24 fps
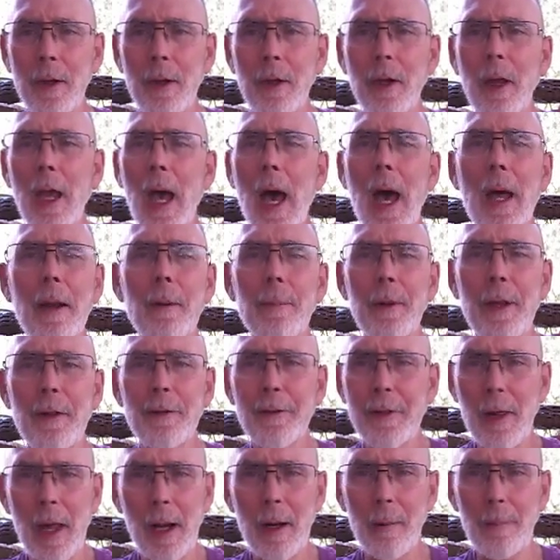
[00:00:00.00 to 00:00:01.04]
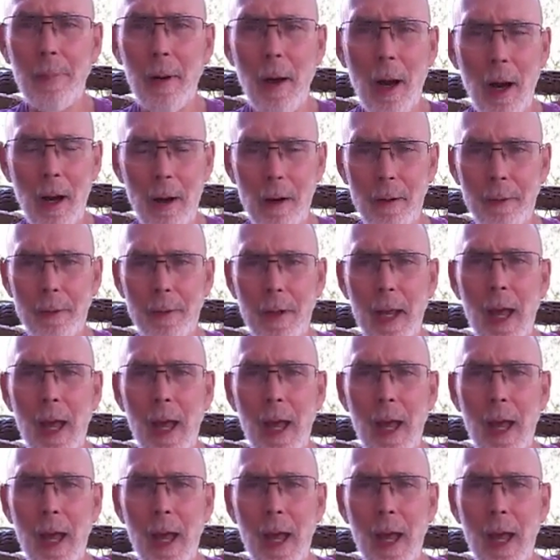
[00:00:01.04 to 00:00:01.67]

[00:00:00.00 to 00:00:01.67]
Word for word: You got to be set apart.